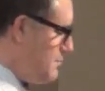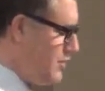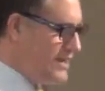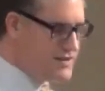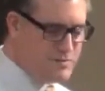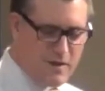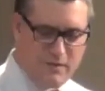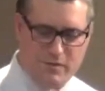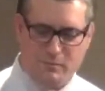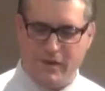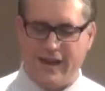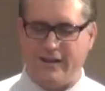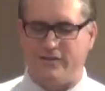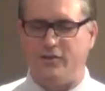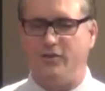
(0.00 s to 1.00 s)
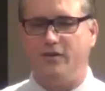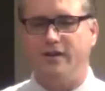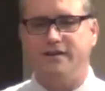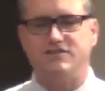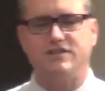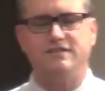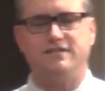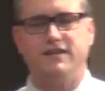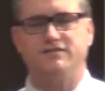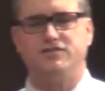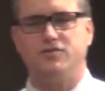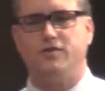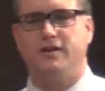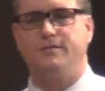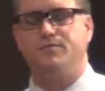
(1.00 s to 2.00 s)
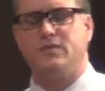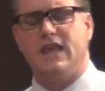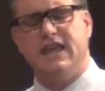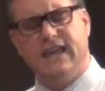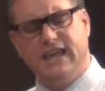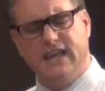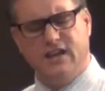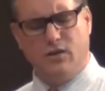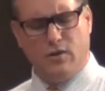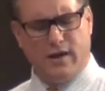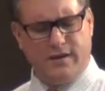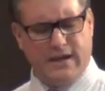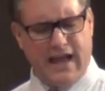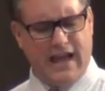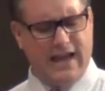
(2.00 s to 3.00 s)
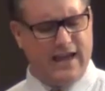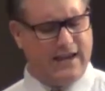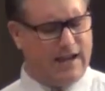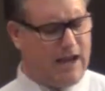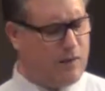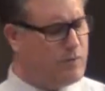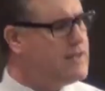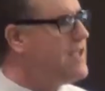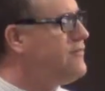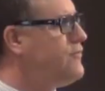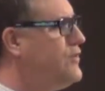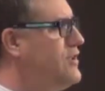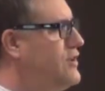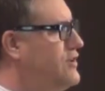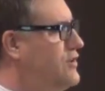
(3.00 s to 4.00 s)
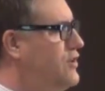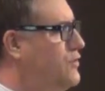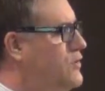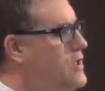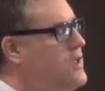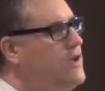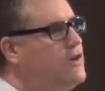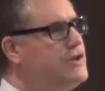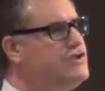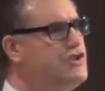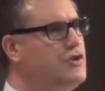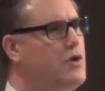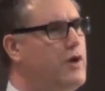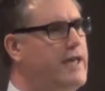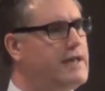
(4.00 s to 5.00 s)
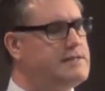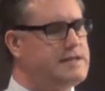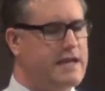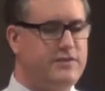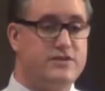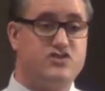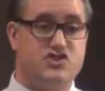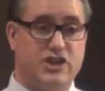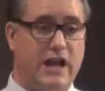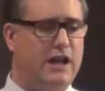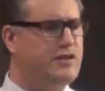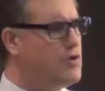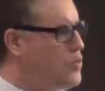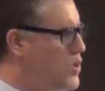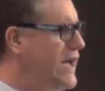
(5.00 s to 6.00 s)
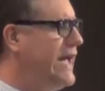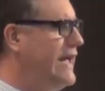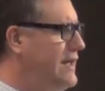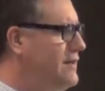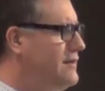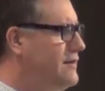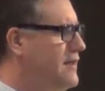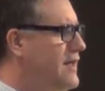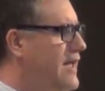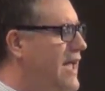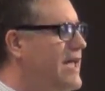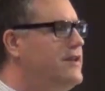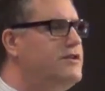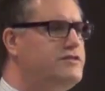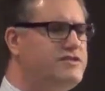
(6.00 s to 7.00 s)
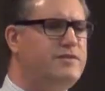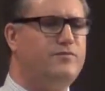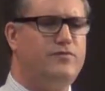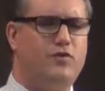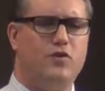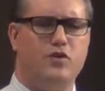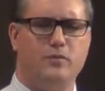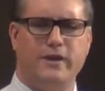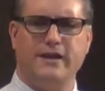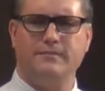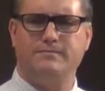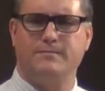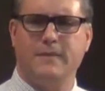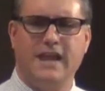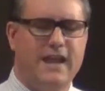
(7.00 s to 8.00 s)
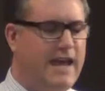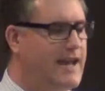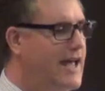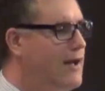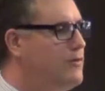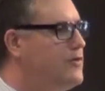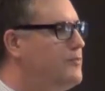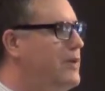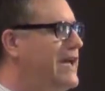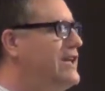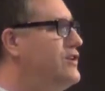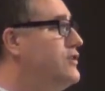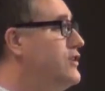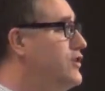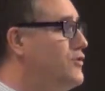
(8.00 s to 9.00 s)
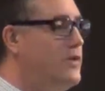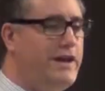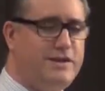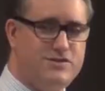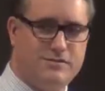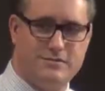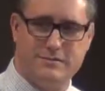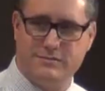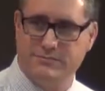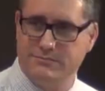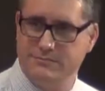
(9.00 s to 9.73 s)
brings Mama back to her, and she says to her, you know what I would like for you to do? Could you go ahead and take this child away and nurse him for me, and I will pay you your wages?